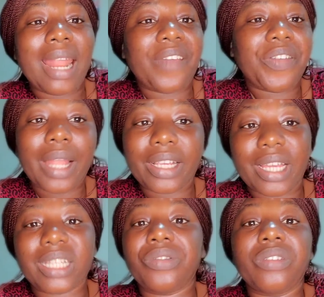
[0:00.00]
I feel like
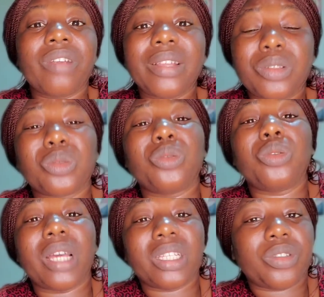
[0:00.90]
she has every right to
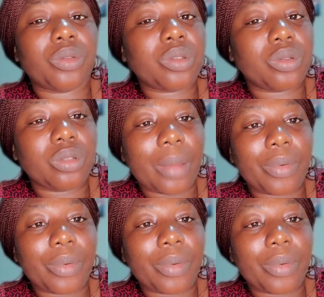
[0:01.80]
do that if she wants to do that.